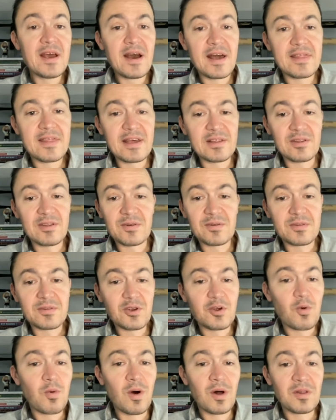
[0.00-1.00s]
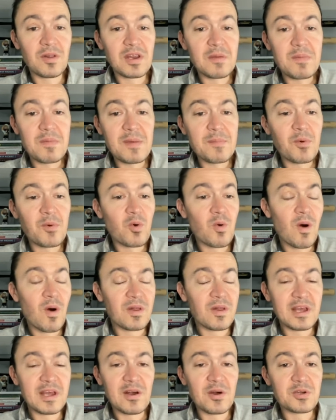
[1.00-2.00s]
I think they're quality people,
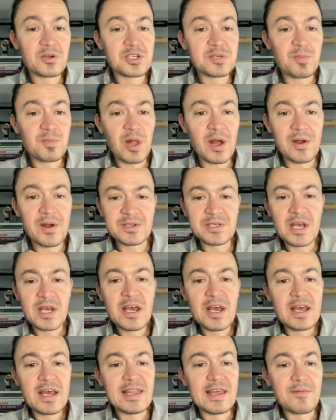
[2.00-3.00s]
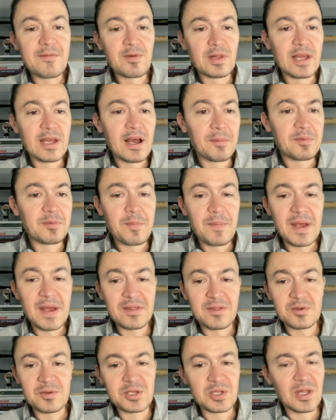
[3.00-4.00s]
quality coaches, players, and they've really helped the
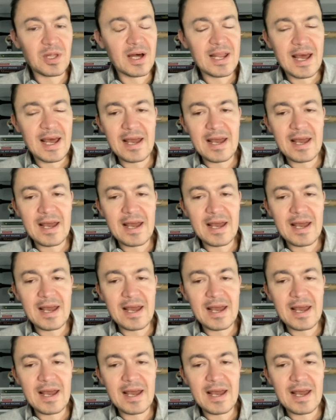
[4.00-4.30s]
Panthers a lot.